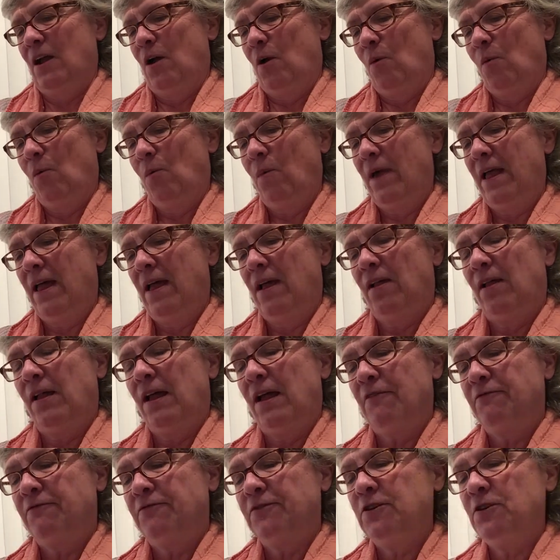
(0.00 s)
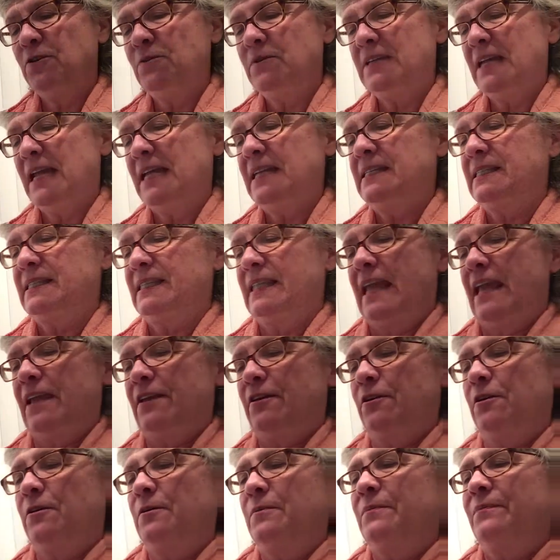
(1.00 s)
Well, a few days
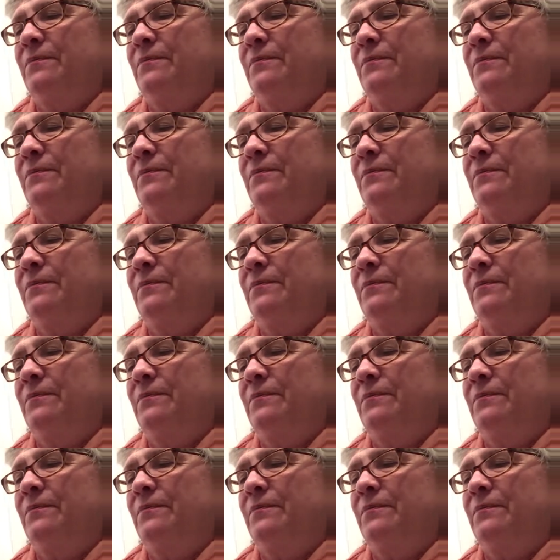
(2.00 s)
later,